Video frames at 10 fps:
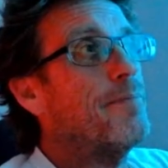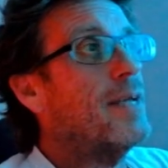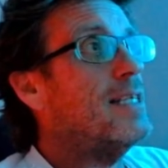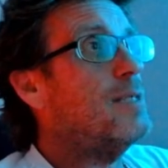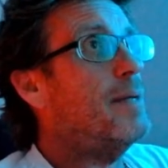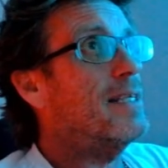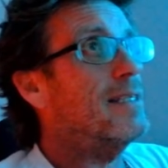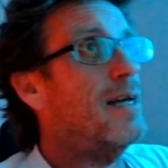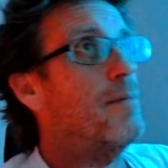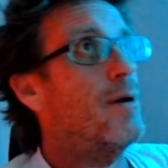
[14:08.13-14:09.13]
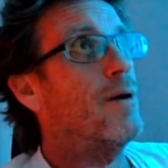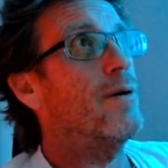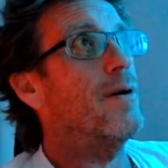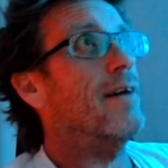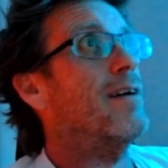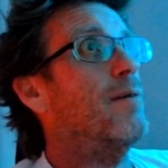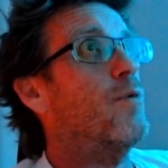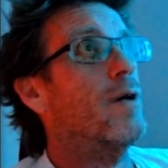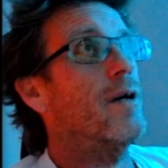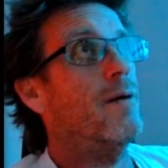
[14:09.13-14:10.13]
That's been the demo. I've got
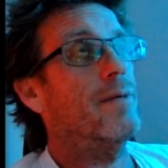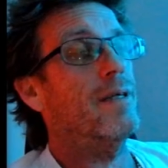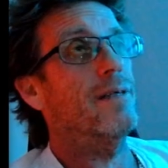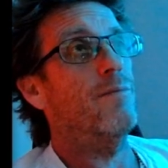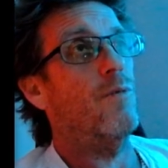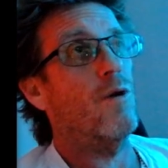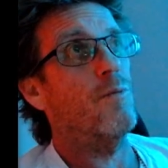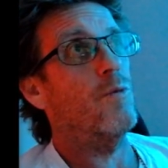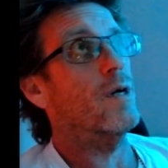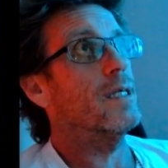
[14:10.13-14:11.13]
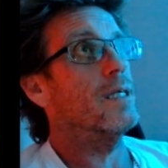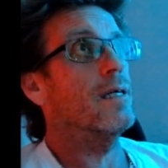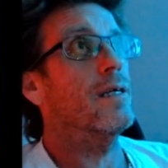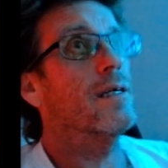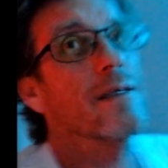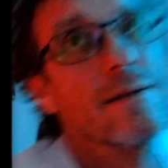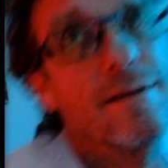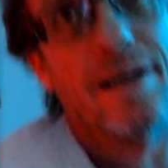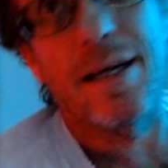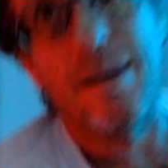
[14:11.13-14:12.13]
more coming, more I'm working on
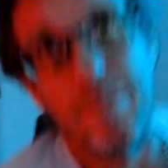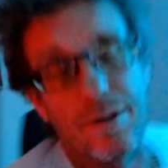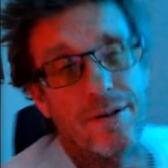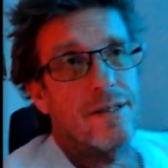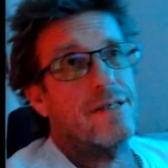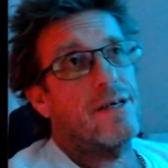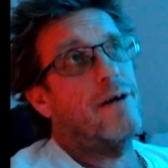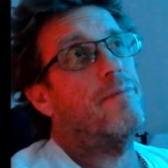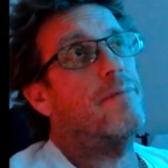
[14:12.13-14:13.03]
and building this up.